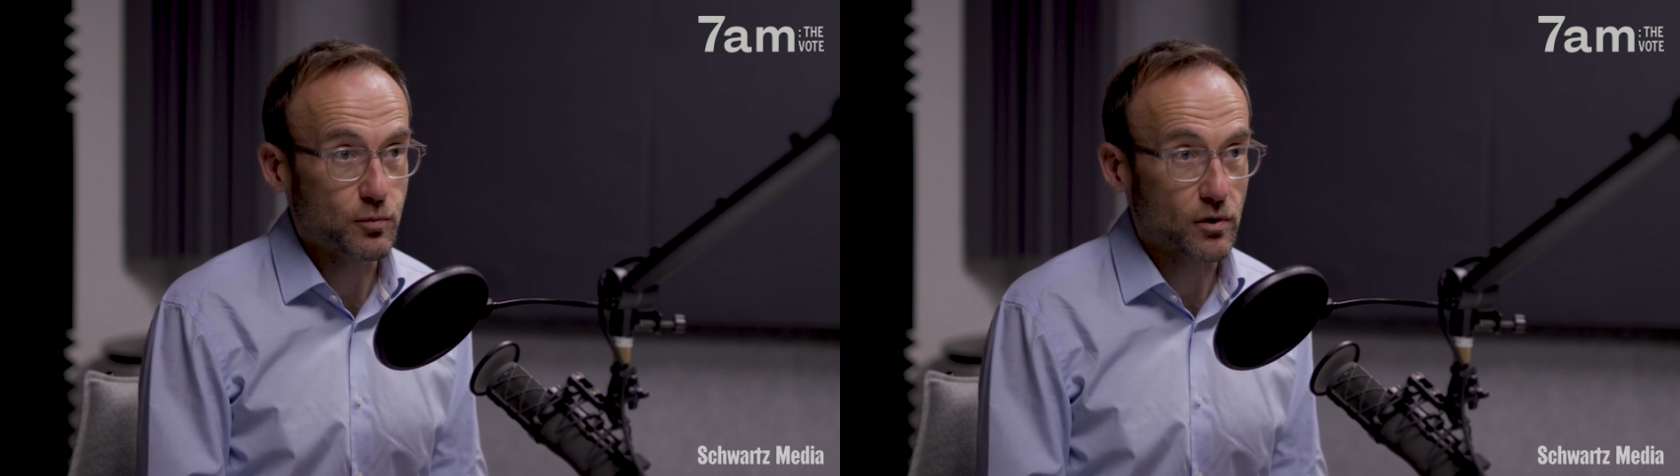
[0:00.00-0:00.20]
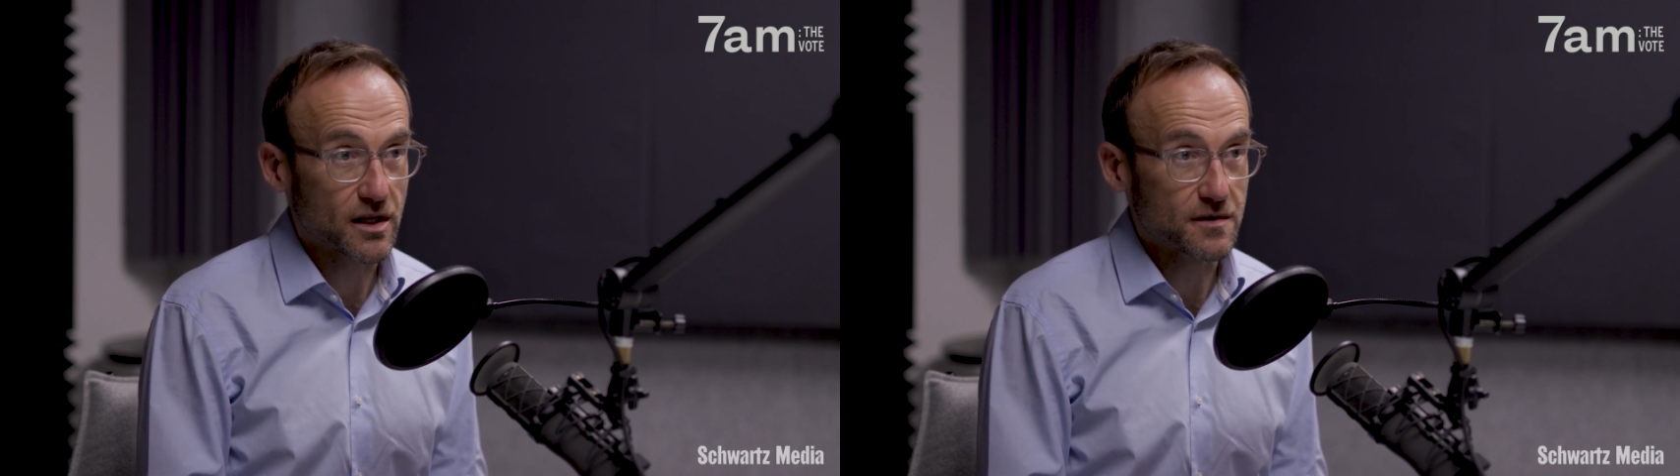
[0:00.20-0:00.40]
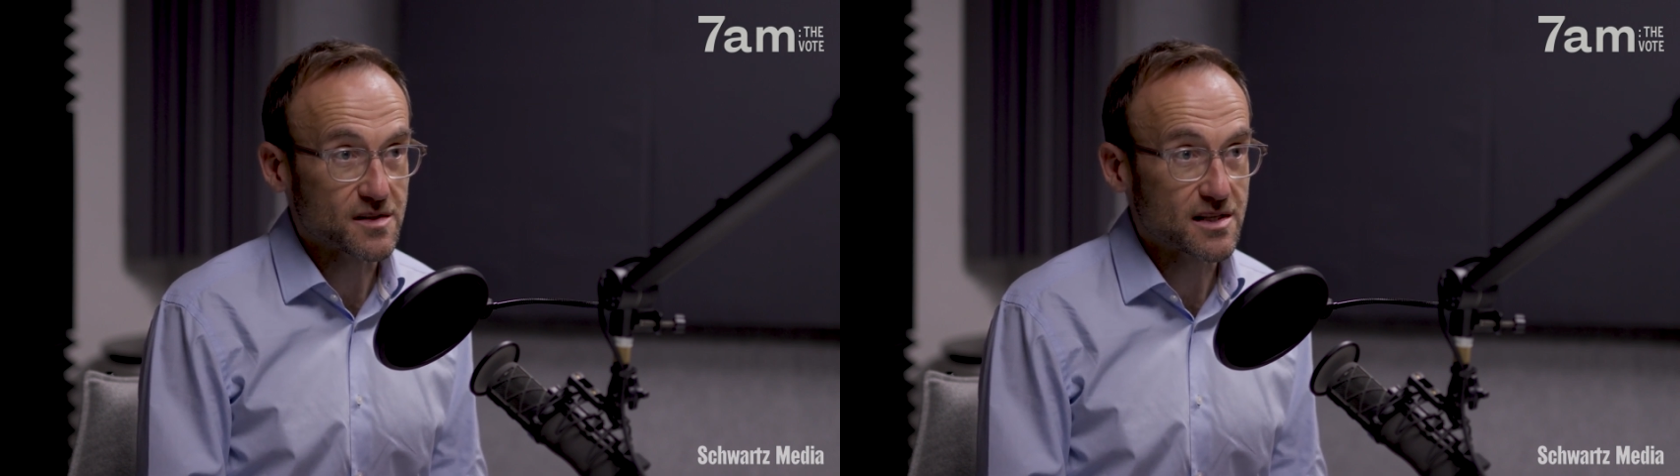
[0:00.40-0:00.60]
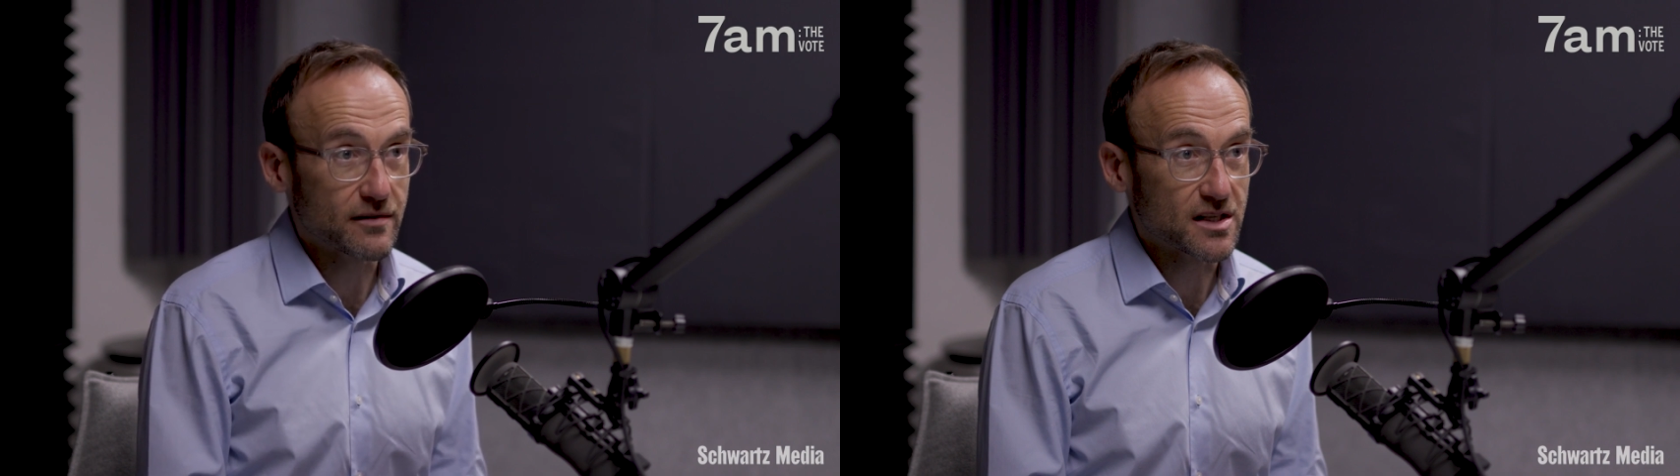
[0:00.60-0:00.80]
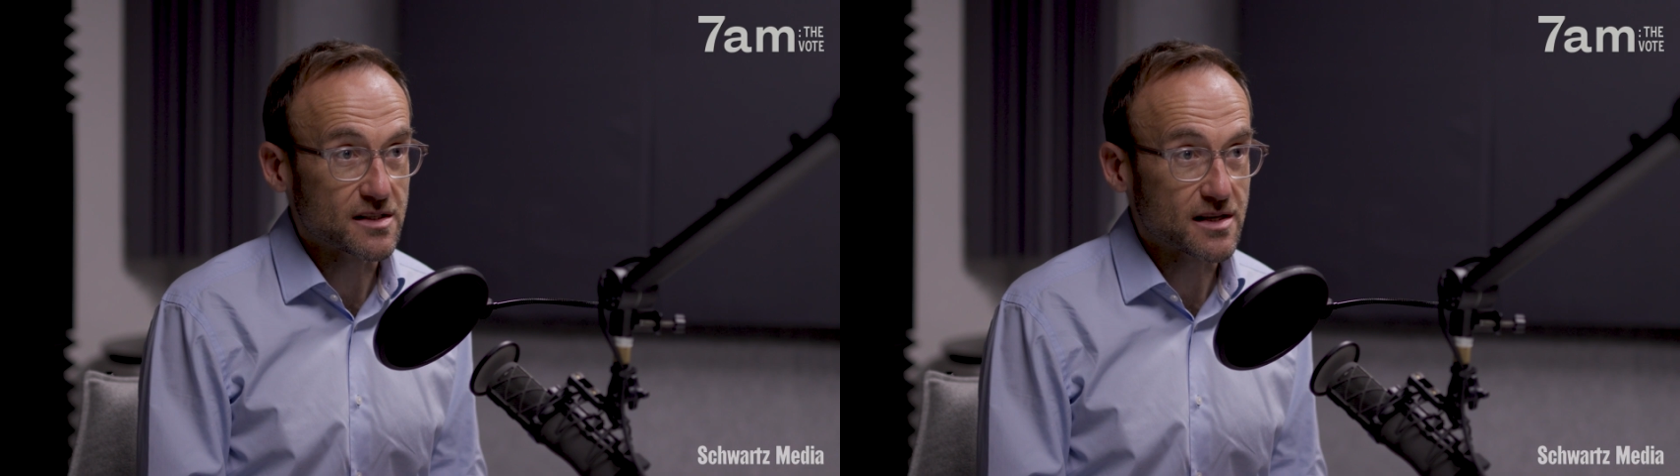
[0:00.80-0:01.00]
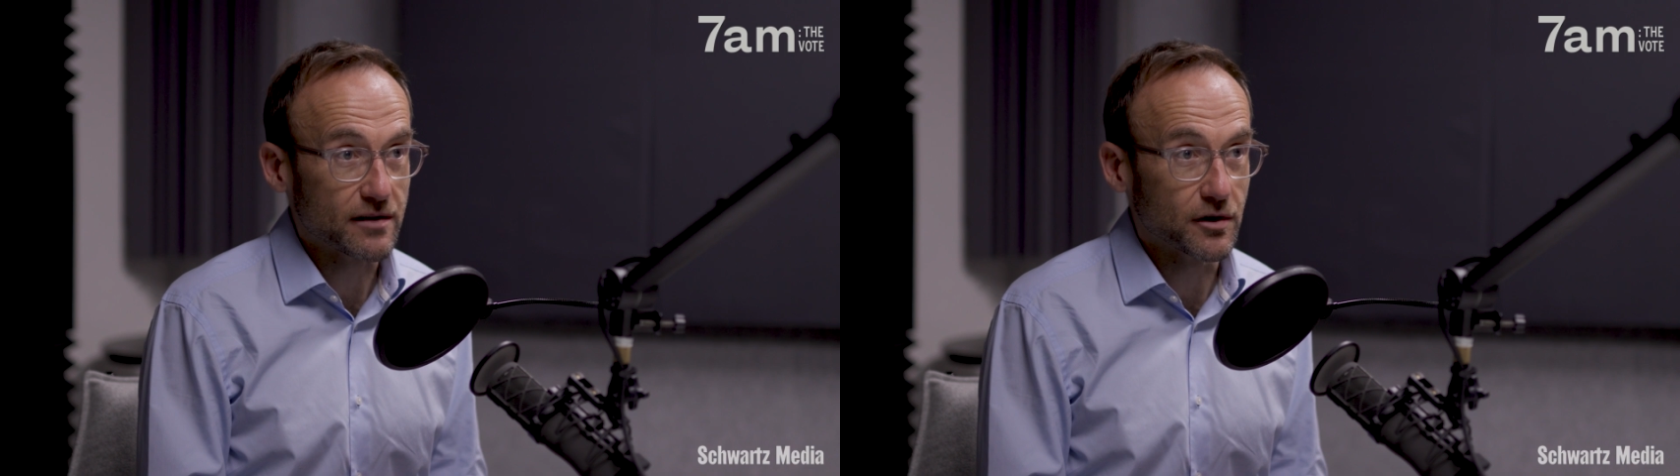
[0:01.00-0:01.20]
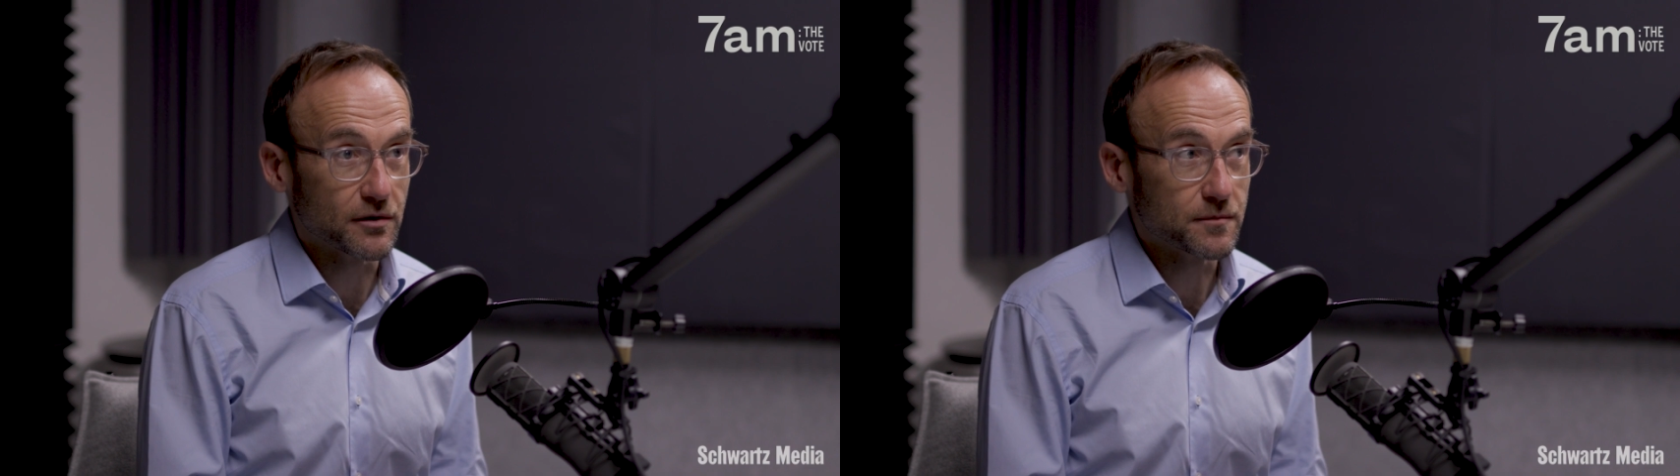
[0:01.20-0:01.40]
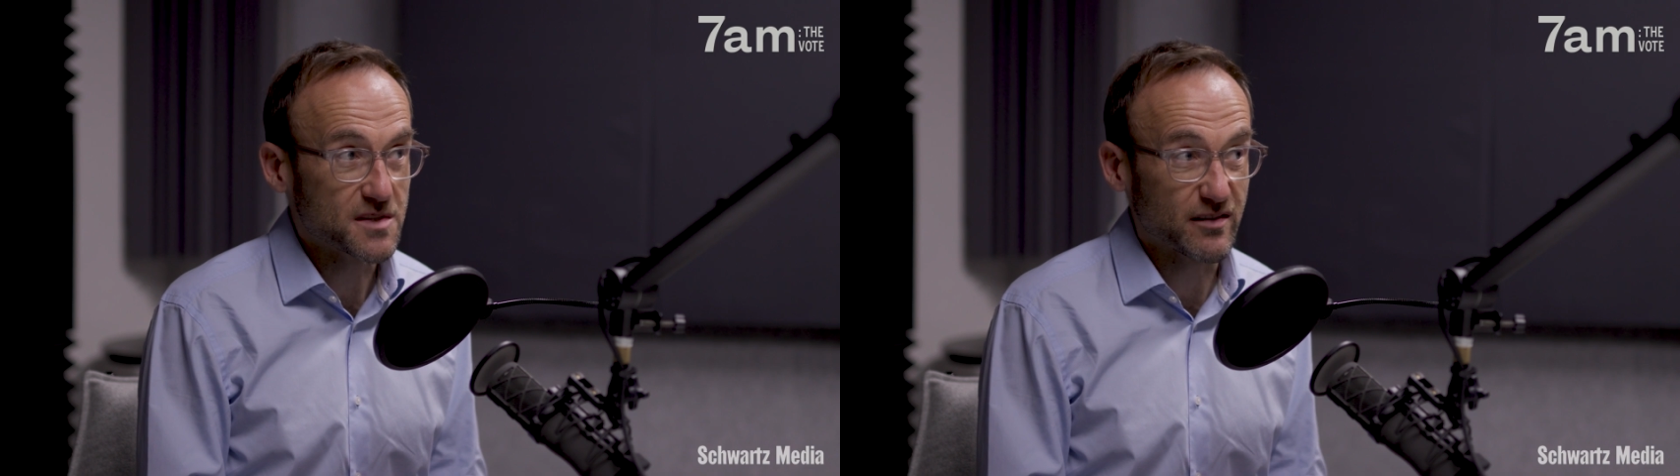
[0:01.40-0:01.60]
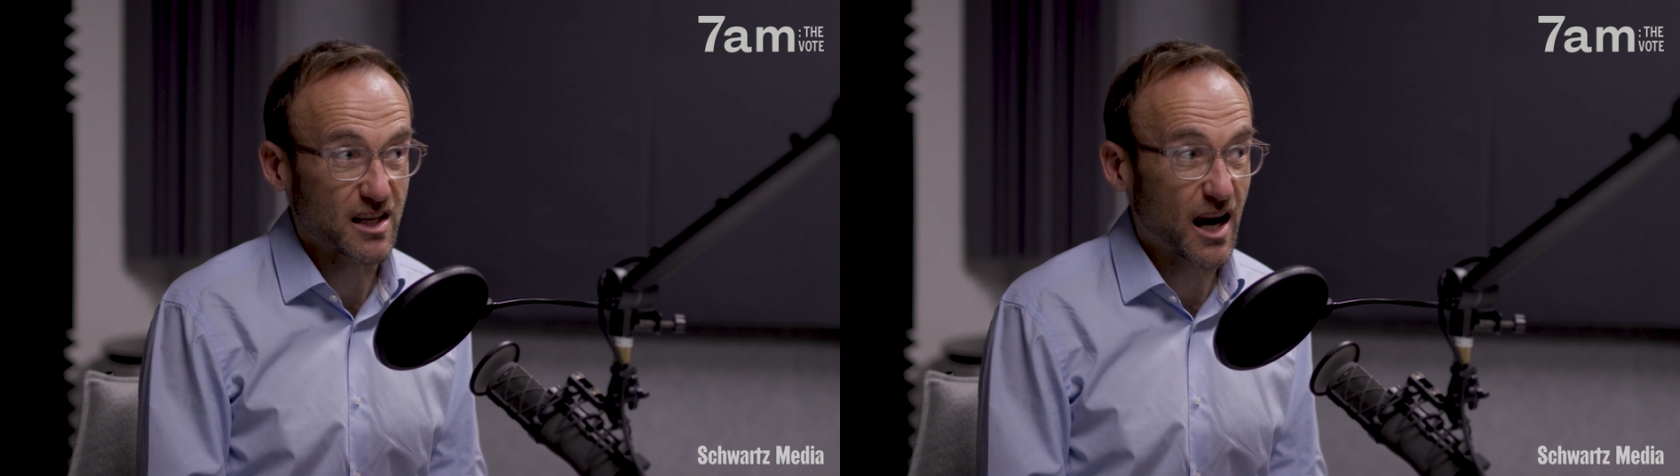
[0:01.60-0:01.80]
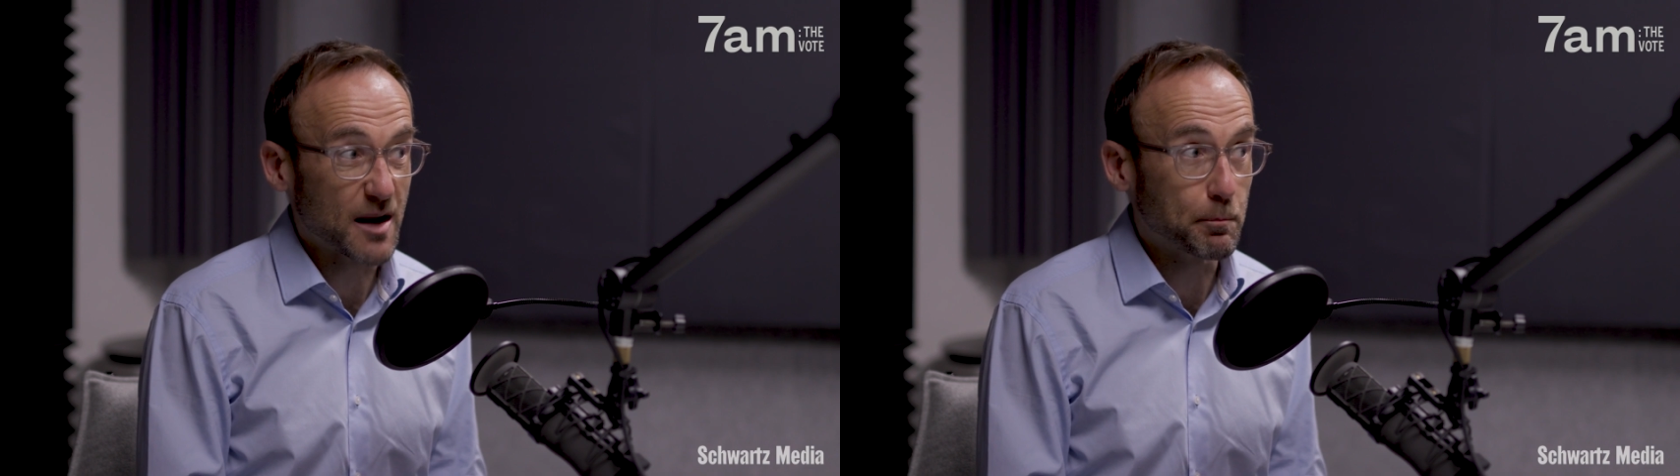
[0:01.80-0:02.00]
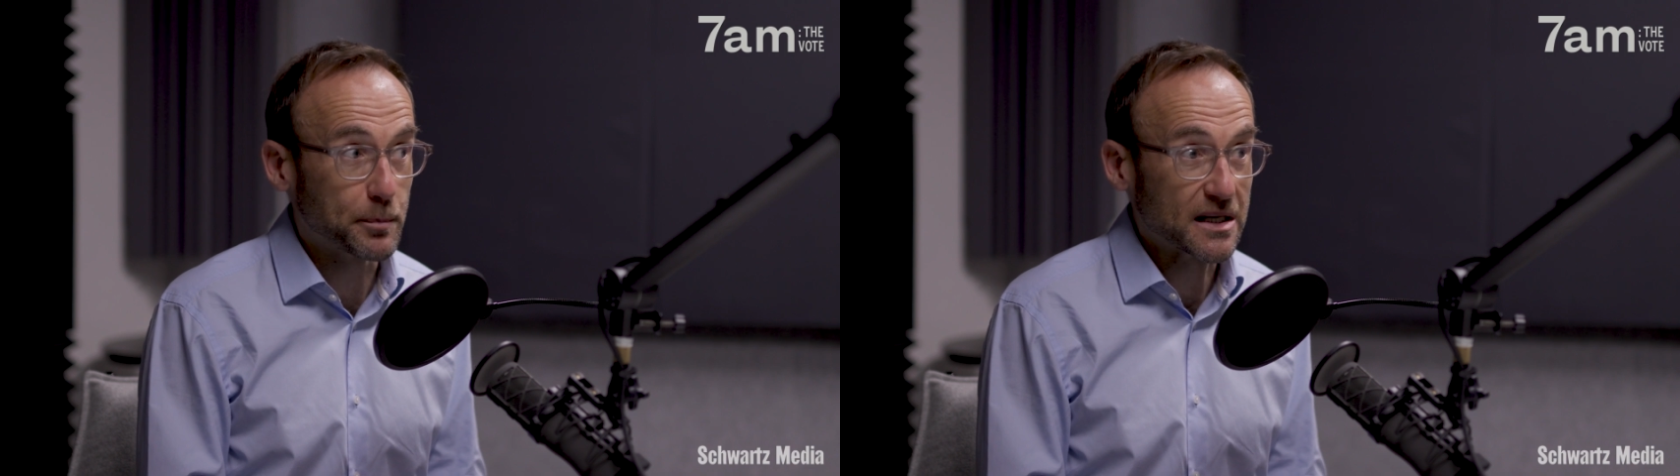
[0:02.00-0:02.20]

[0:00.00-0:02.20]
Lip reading: brought in $78